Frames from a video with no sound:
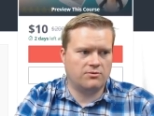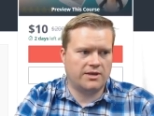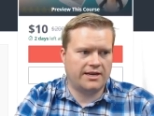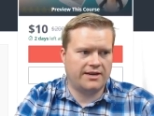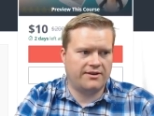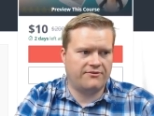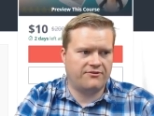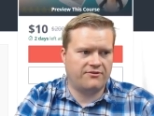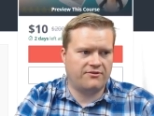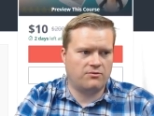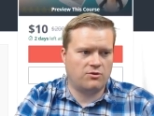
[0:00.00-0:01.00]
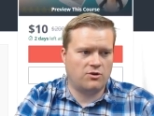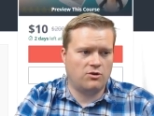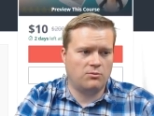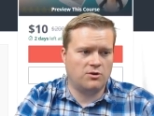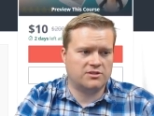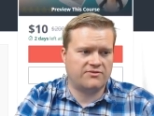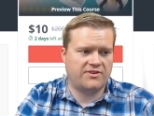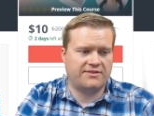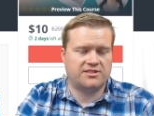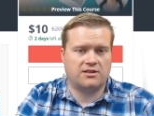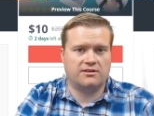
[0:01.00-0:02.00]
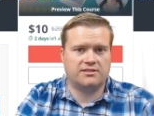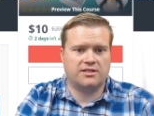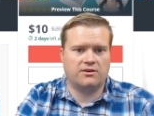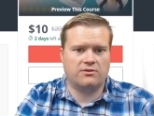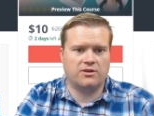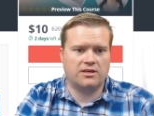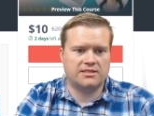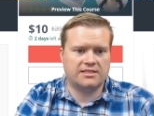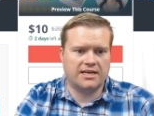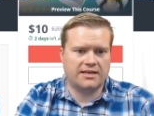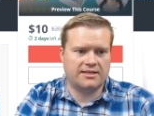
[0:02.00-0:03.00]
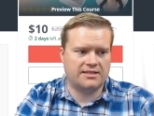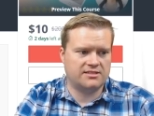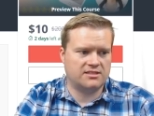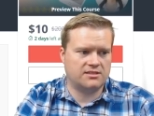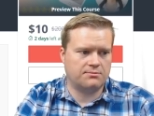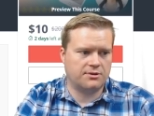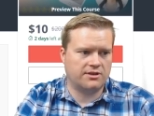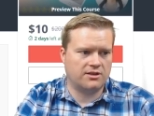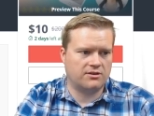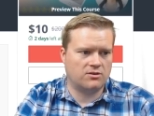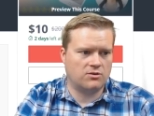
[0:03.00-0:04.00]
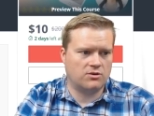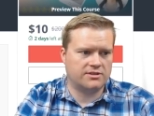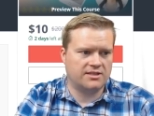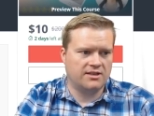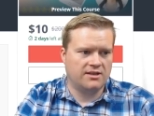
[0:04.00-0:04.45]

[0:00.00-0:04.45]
We have almost five stars. So you can say that this is a pretty good course.